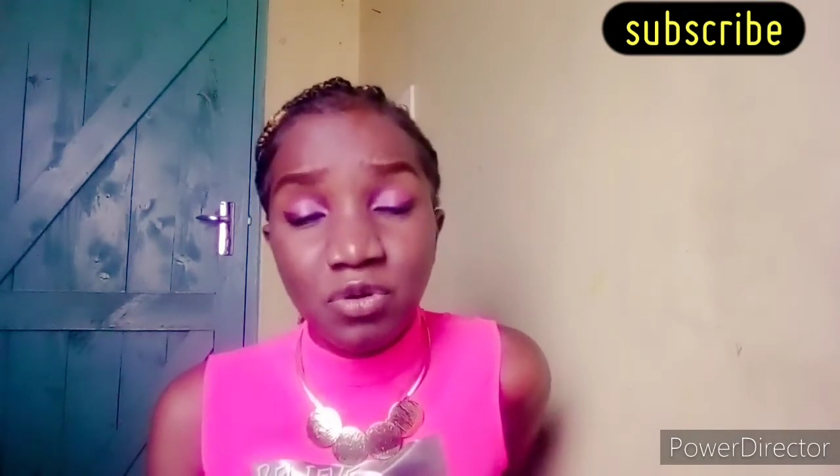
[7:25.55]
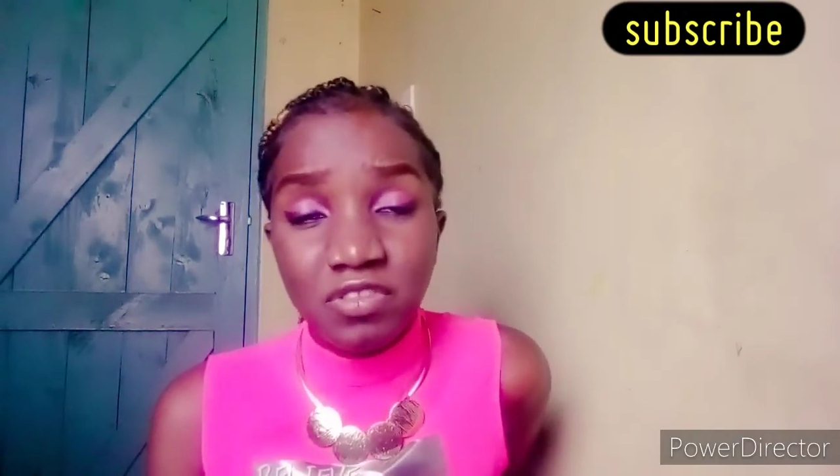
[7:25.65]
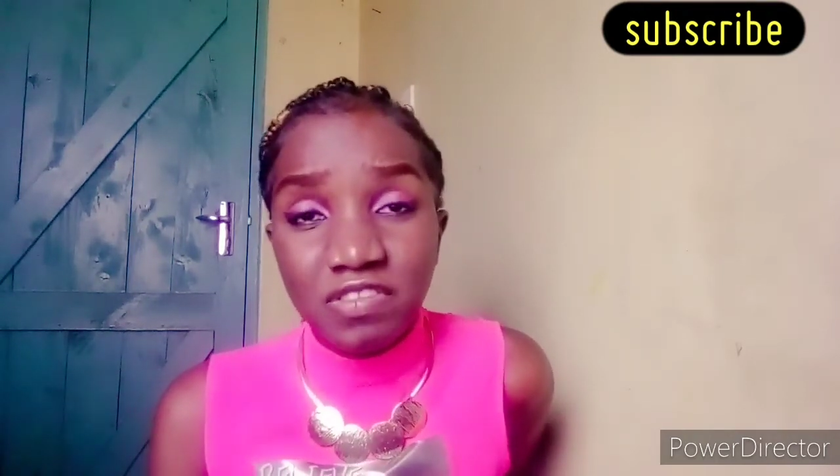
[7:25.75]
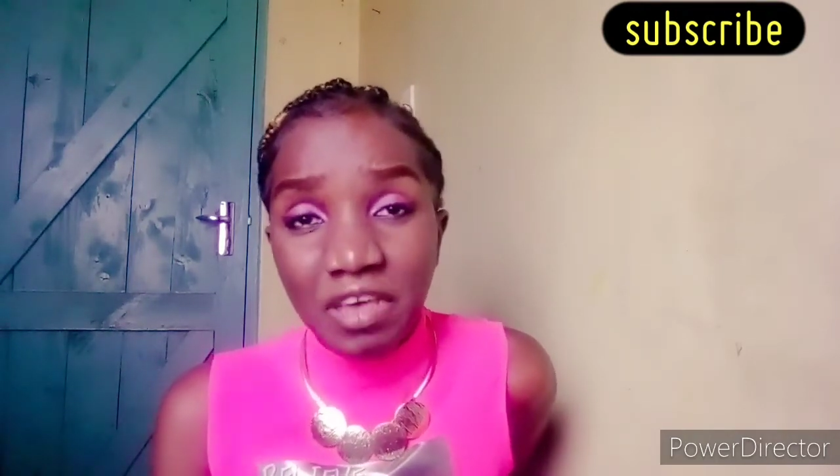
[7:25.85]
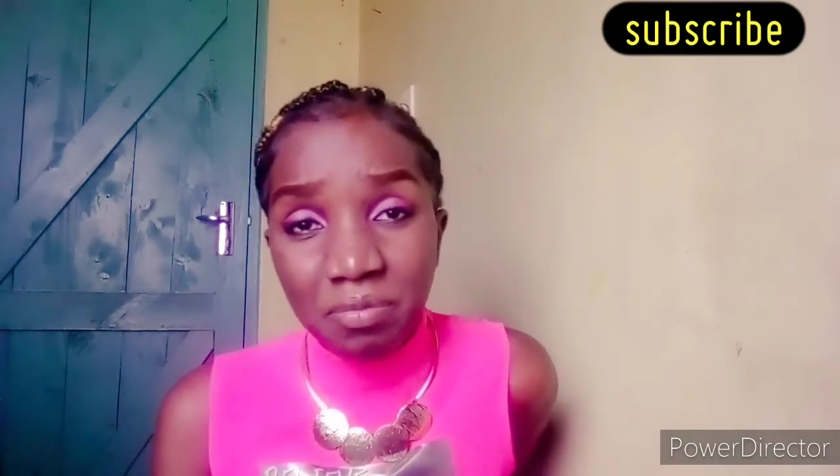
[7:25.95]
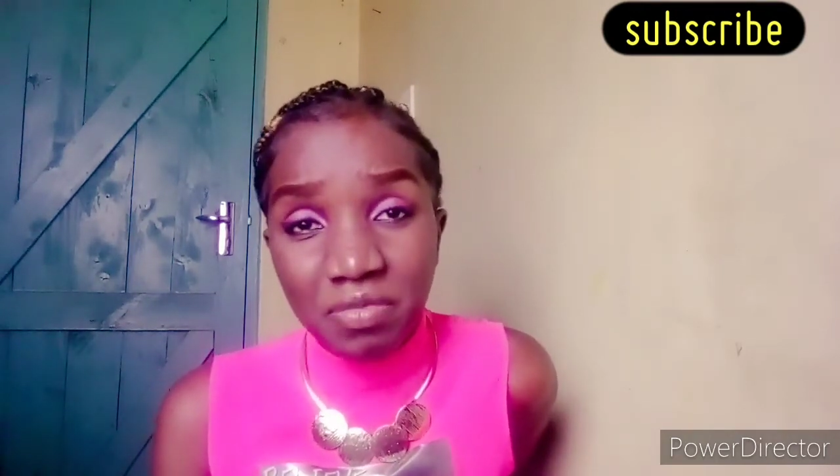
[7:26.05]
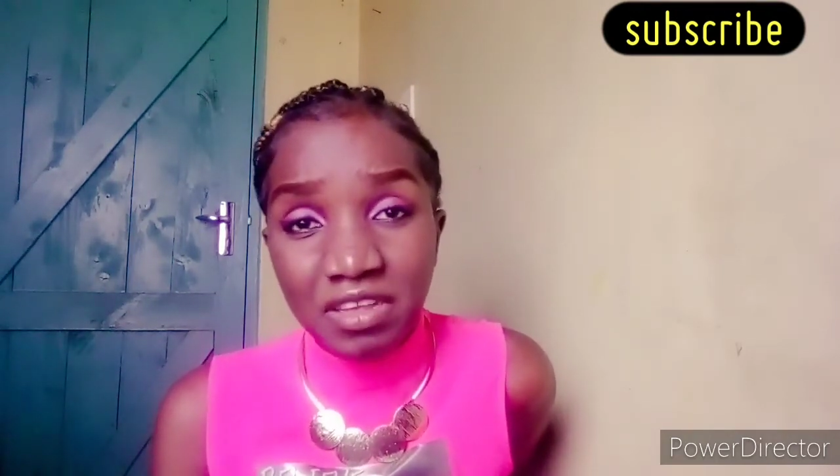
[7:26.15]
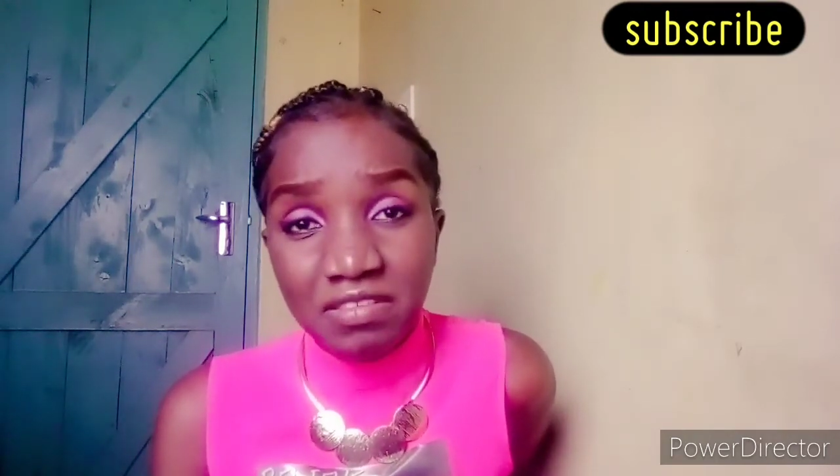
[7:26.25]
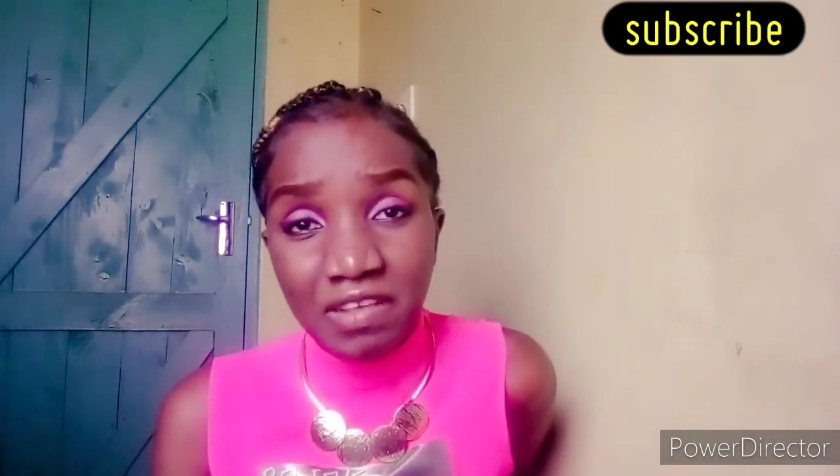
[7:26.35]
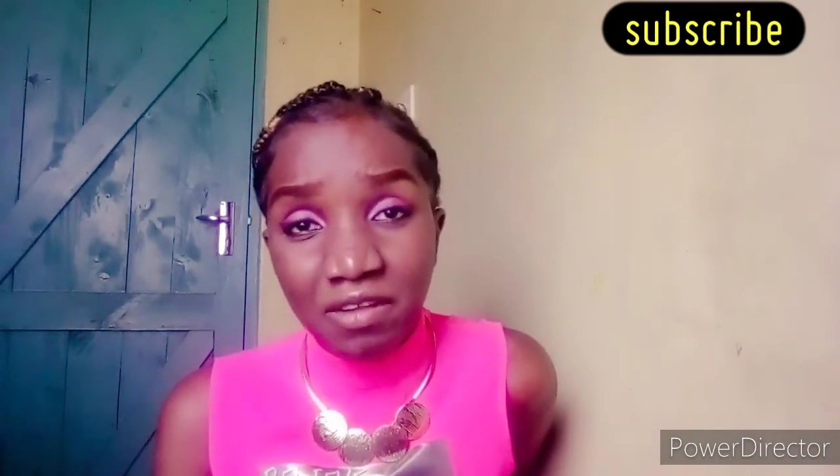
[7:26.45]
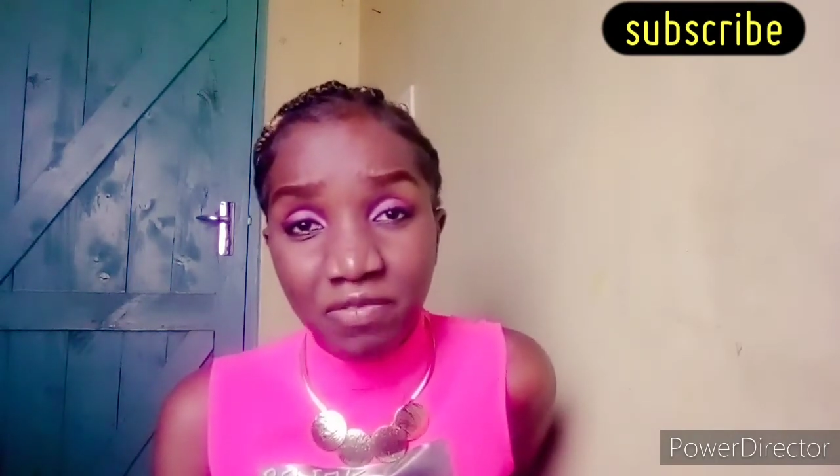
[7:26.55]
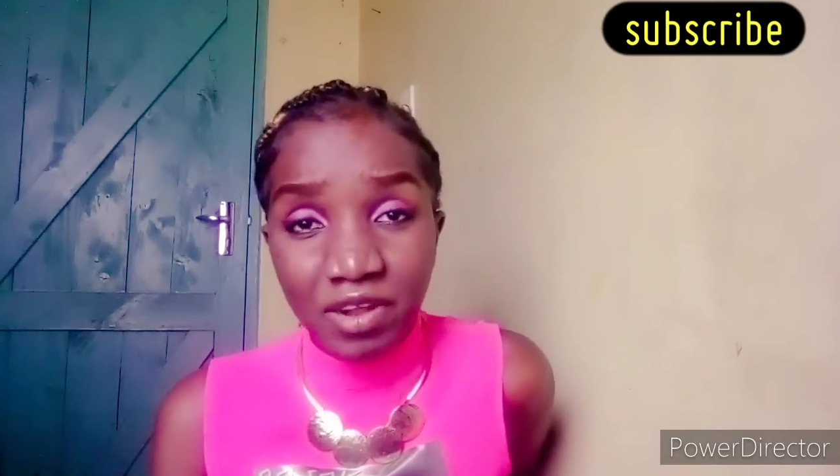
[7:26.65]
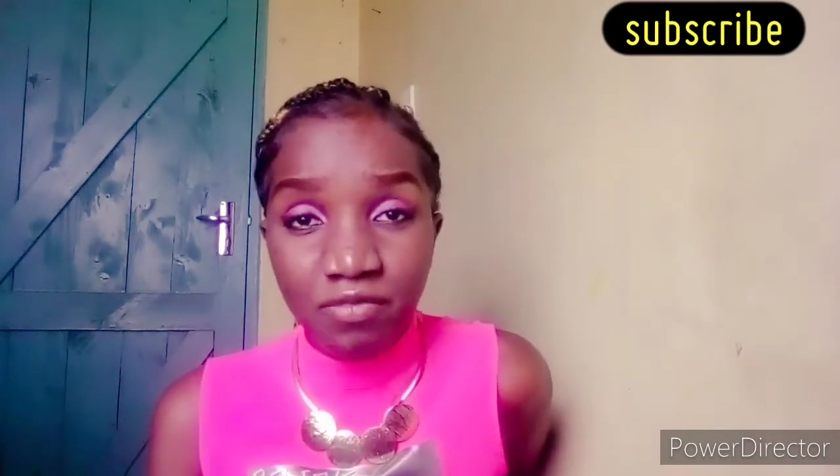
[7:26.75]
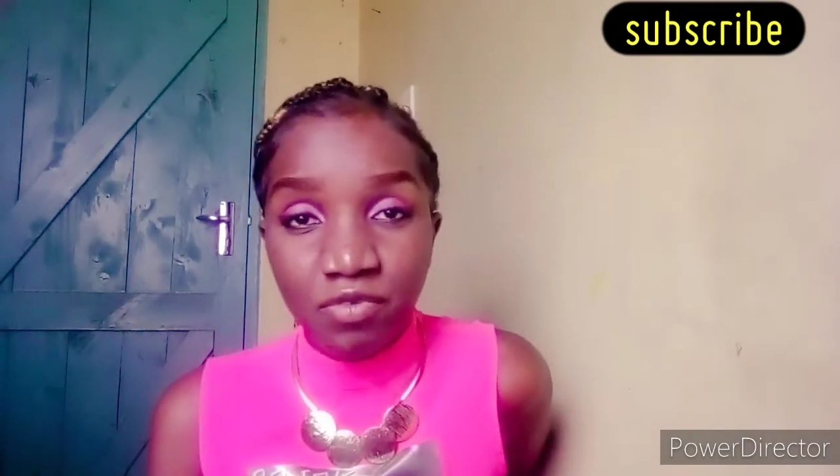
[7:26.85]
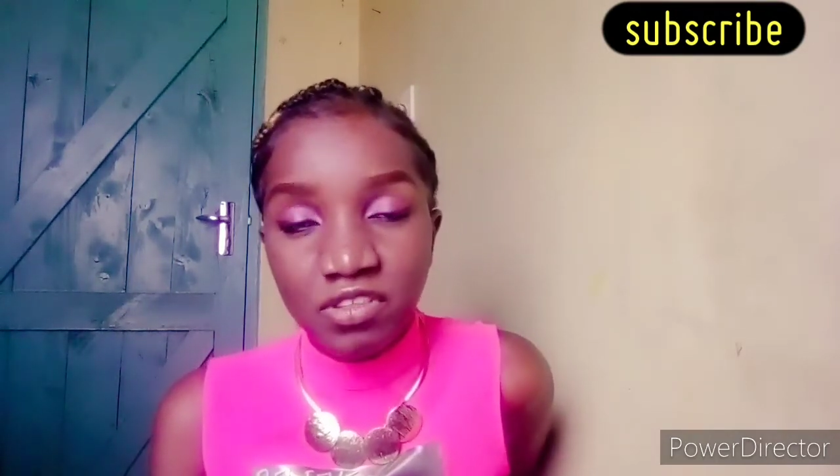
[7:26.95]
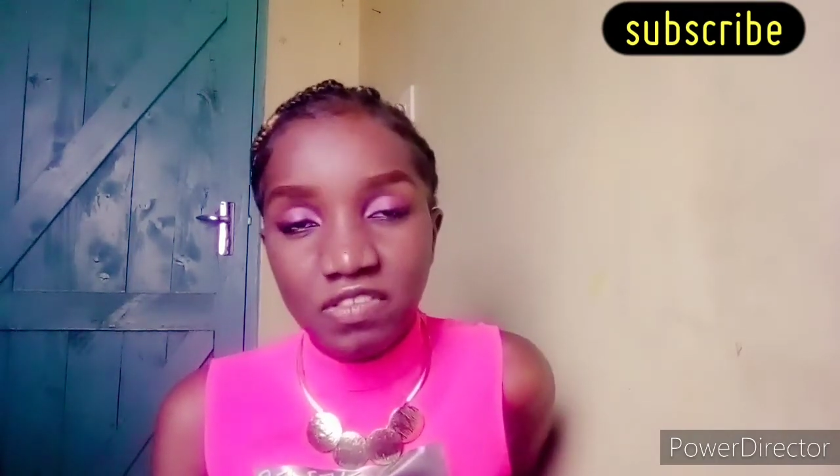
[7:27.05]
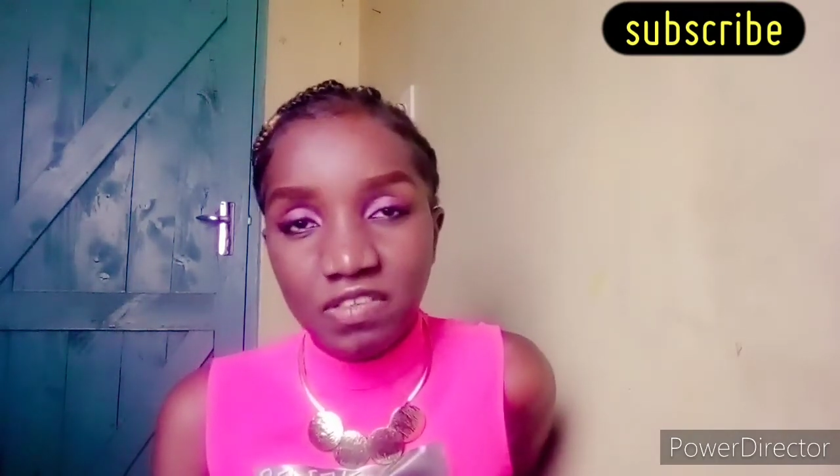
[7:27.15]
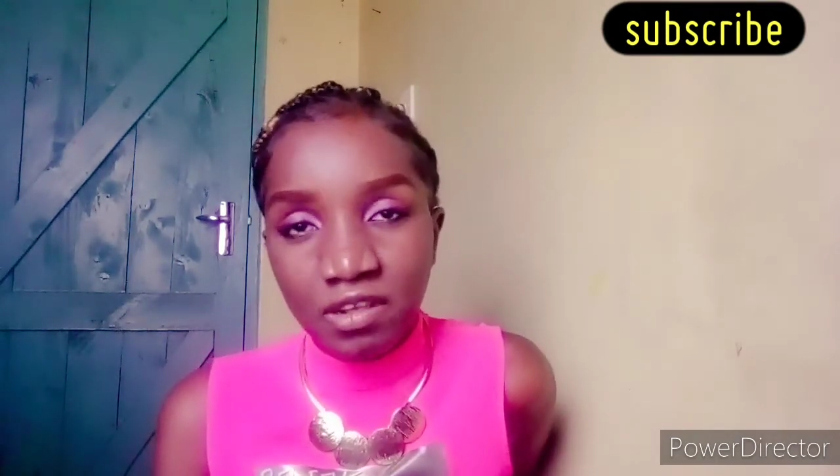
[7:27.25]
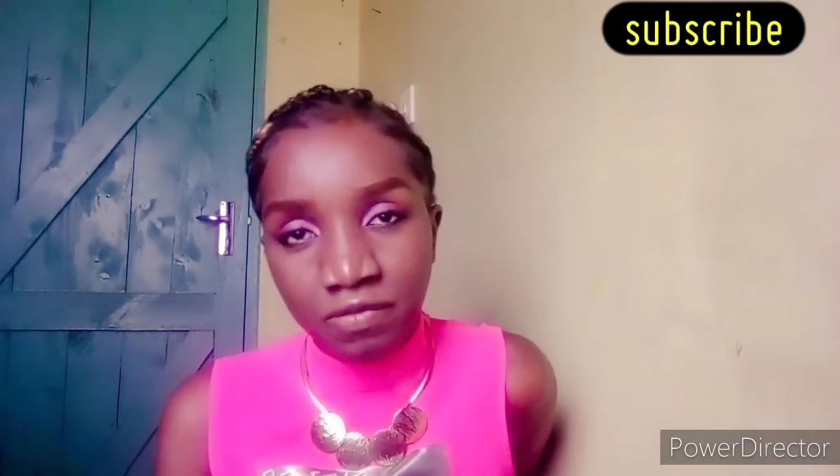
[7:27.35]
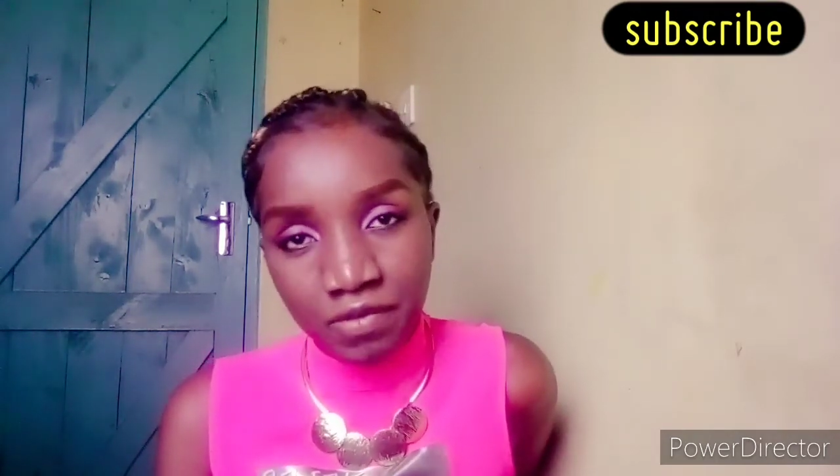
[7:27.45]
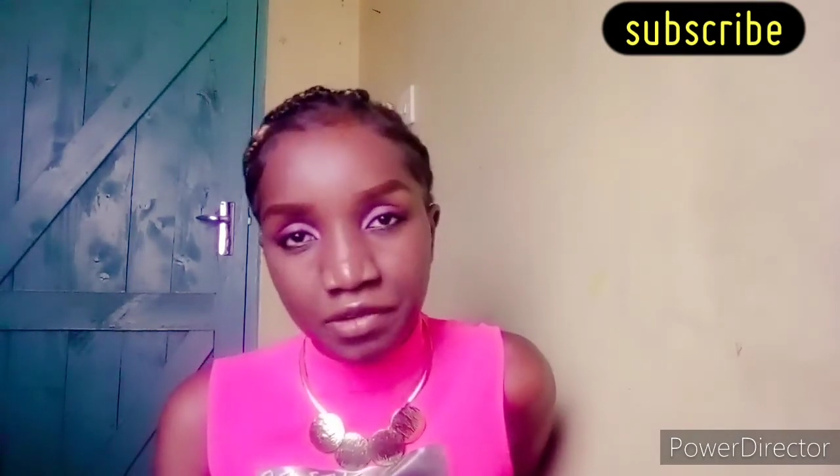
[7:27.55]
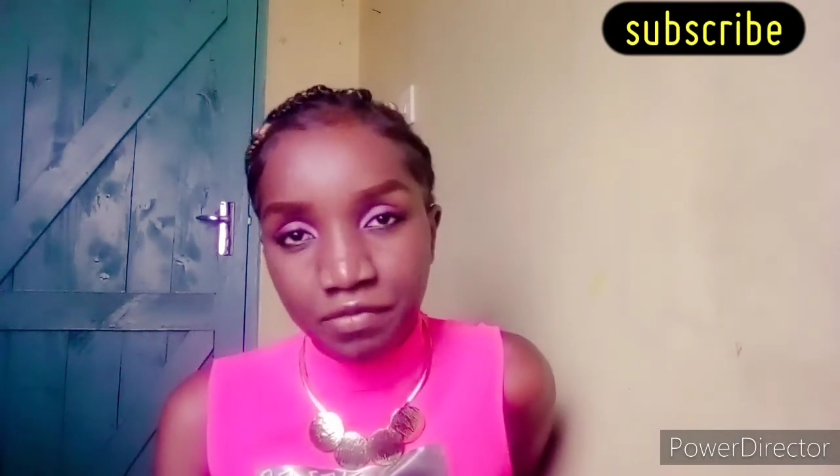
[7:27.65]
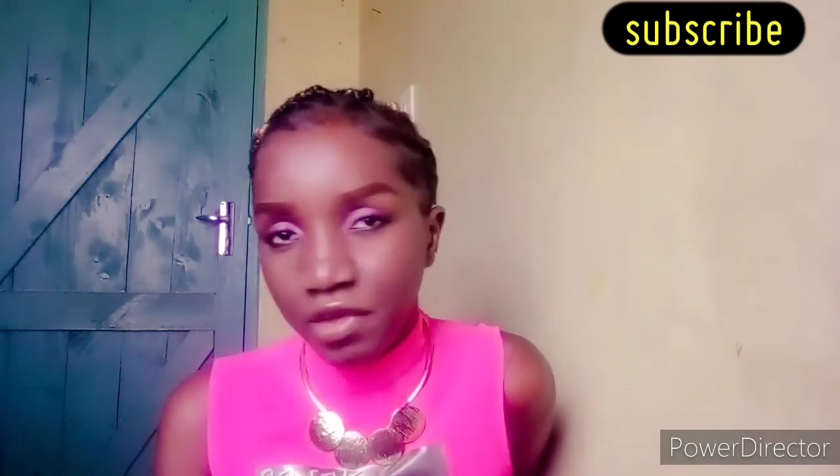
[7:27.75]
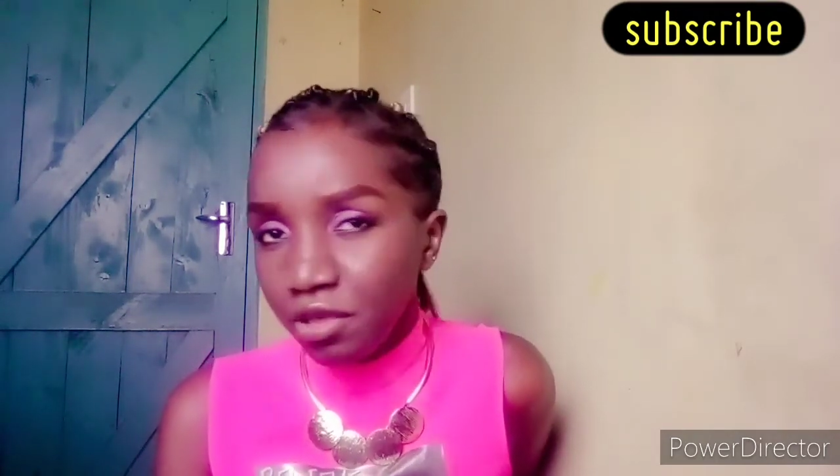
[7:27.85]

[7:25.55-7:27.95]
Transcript: WhatsApp, that self-love. What's self-love?